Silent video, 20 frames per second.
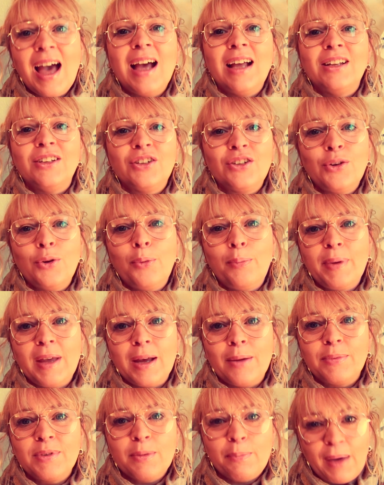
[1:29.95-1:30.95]
and you'll
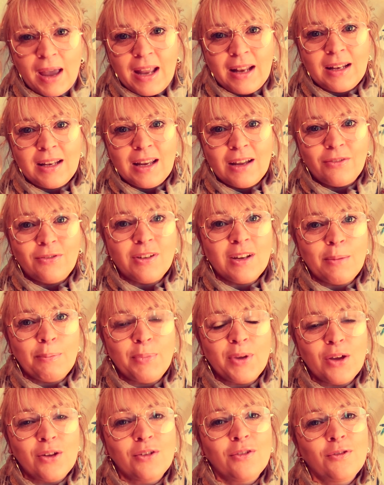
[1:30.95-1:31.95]
be able to paint lovely,
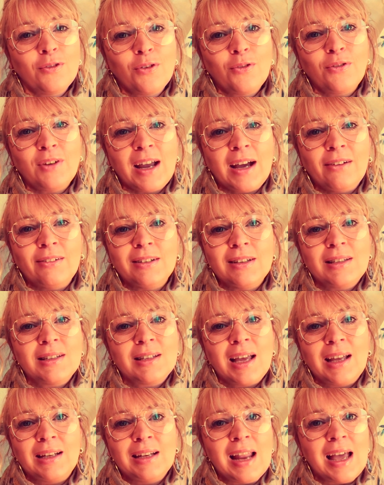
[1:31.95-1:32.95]
beautiful
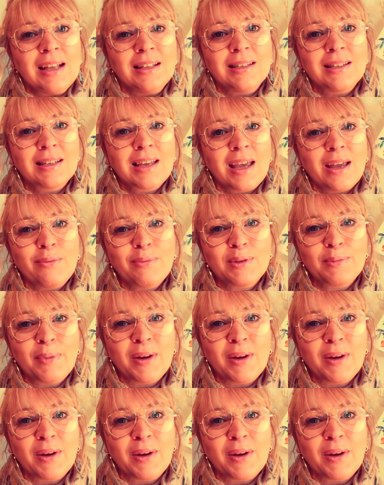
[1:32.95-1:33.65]
flowers and landscapes